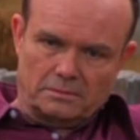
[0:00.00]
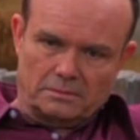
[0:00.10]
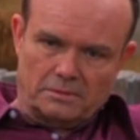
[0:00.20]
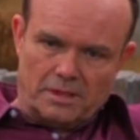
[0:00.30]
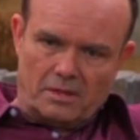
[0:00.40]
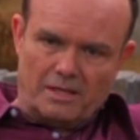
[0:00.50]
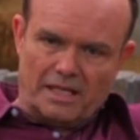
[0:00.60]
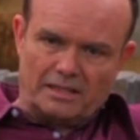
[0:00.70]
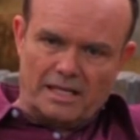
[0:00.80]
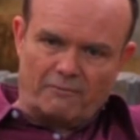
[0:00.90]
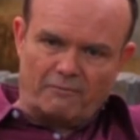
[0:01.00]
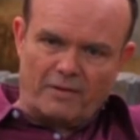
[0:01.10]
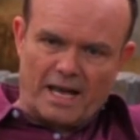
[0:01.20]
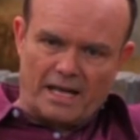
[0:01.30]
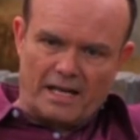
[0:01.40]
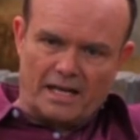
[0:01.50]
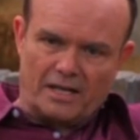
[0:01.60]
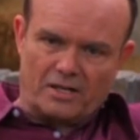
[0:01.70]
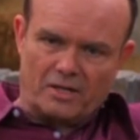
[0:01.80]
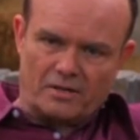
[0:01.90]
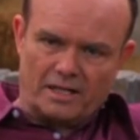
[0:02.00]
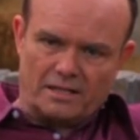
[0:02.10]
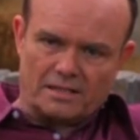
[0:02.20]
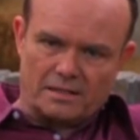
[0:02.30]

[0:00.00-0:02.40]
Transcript: You don't get that fat eating coconuts.